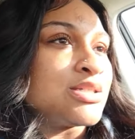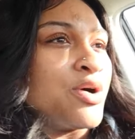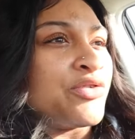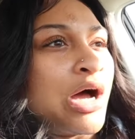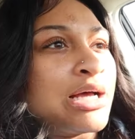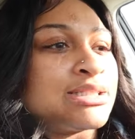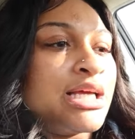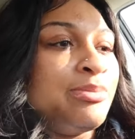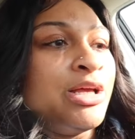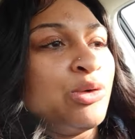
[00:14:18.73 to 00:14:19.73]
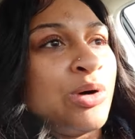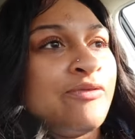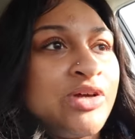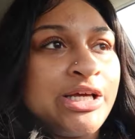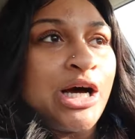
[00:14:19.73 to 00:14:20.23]
So, if y'all see me in
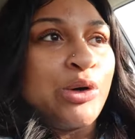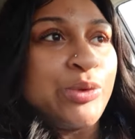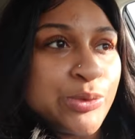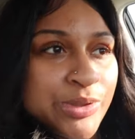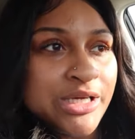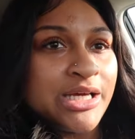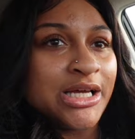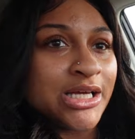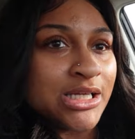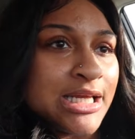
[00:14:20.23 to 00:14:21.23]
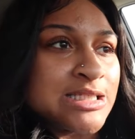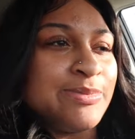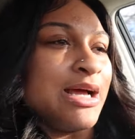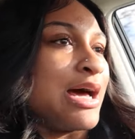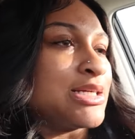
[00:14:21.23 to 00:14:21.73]
one video with a wig, let's
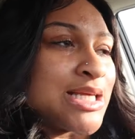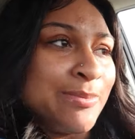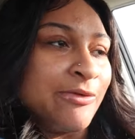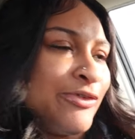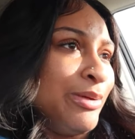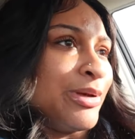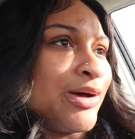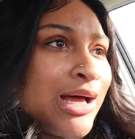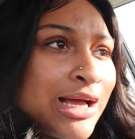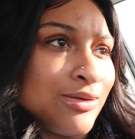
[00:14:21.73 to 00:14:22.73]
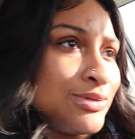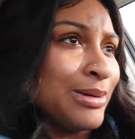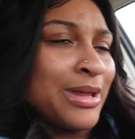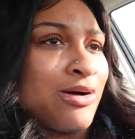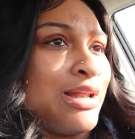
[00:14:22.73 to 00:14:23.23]
be honest, I'm a female.
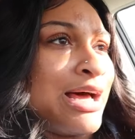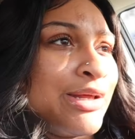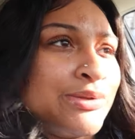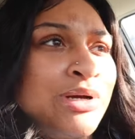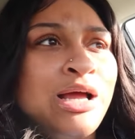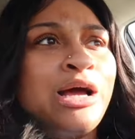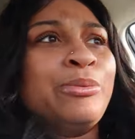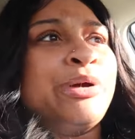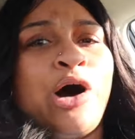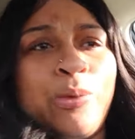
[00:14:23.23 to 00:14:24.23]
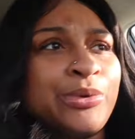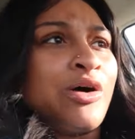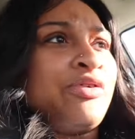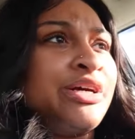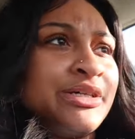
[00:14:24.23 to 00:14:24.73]
I'm not gonna lie to you. We open
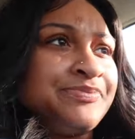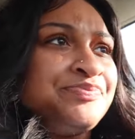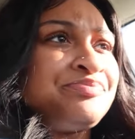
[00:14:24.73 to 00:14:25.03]
over here.